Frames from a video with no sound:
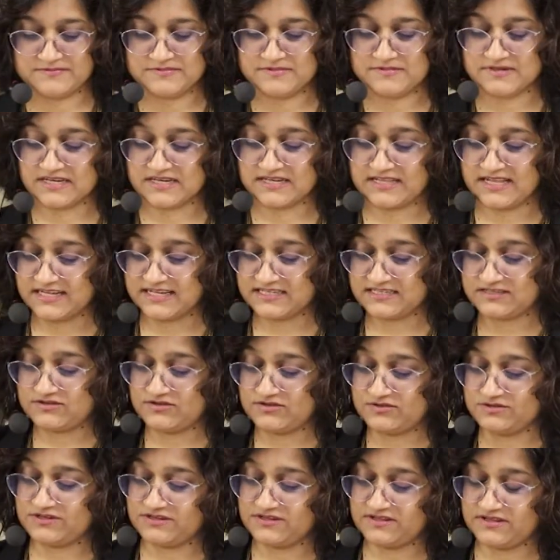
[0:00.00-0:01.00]
Those
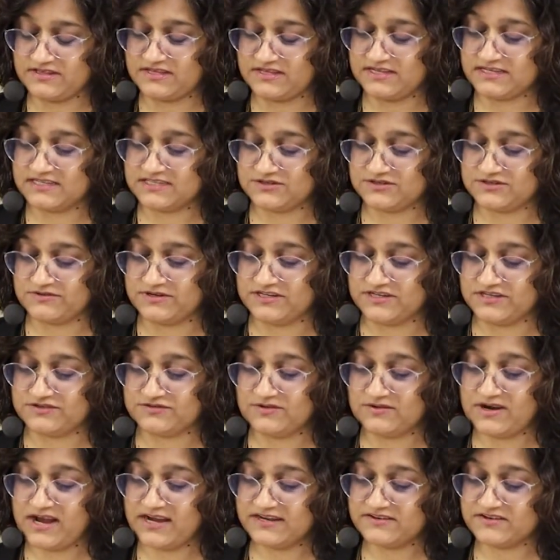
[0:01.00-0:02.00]
are the things you're
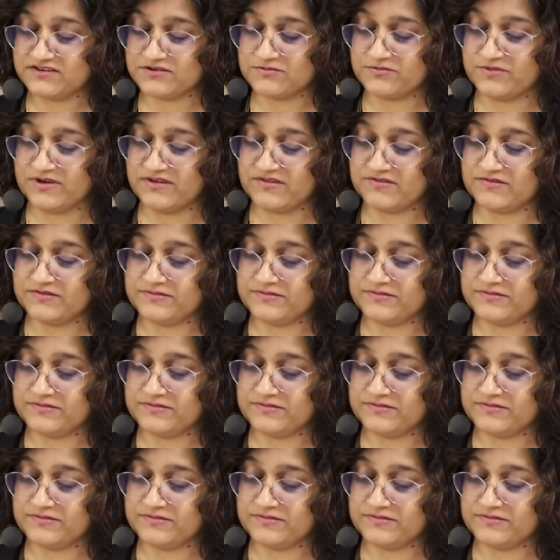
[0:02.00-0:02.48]
interacting with.